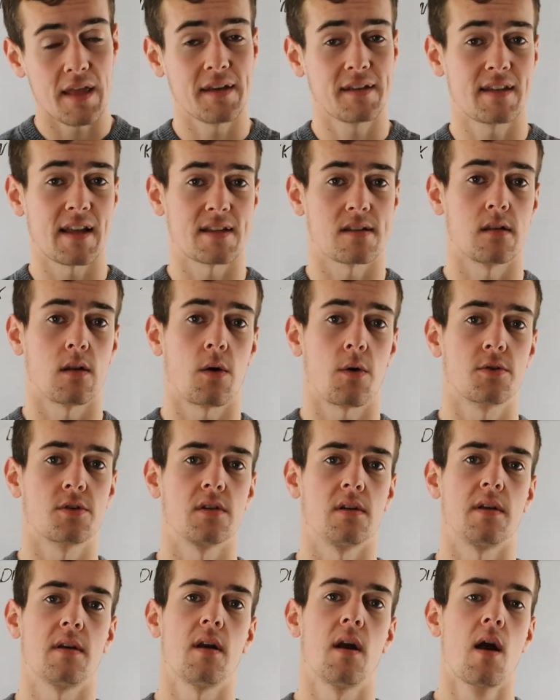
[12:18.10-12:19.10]
I think that's
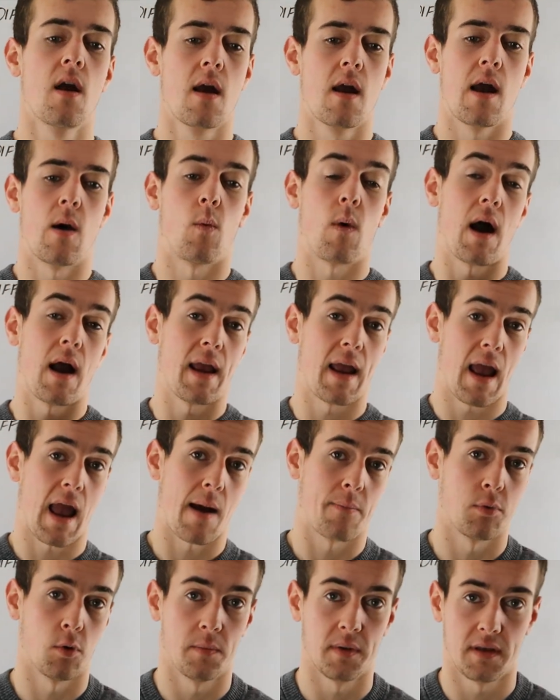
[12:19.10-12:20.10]
largely why
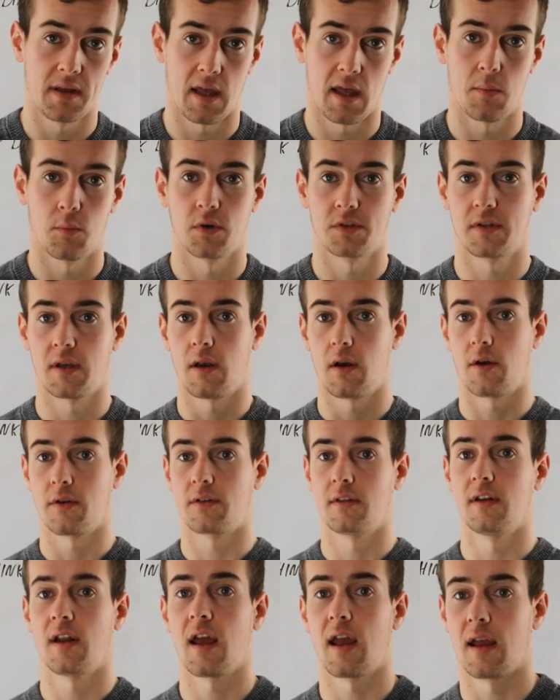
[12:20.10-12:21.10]
Apple became what they
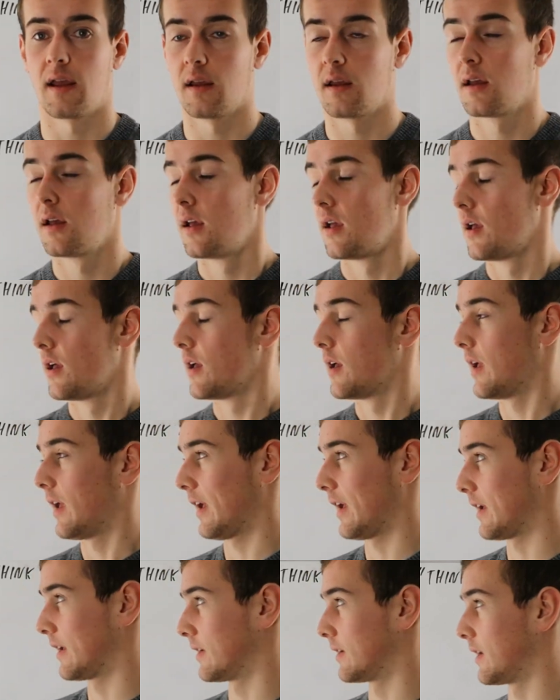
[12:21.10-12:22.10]
are today.
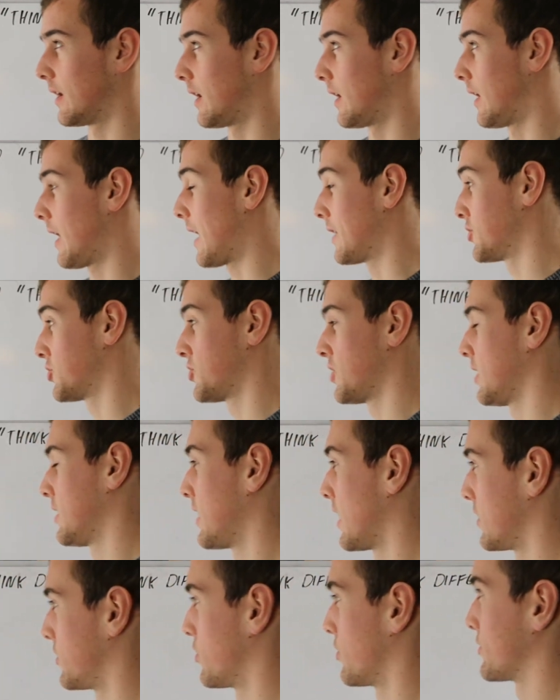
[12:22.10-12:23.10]
And uh, I just
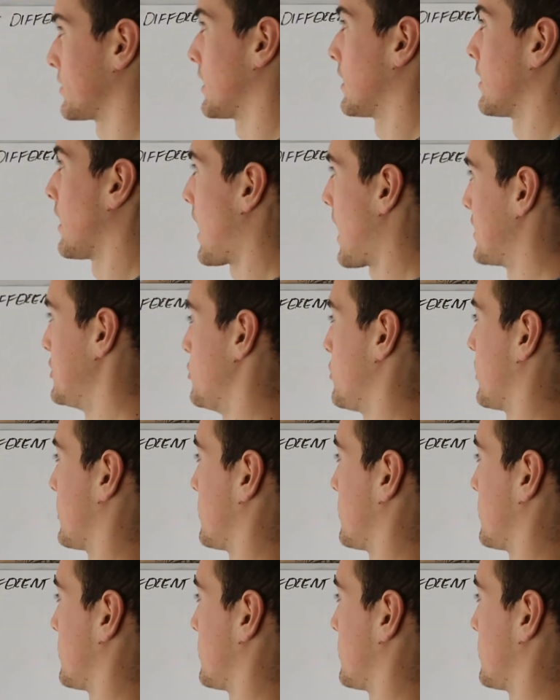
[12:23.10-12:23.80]
think that there's a lot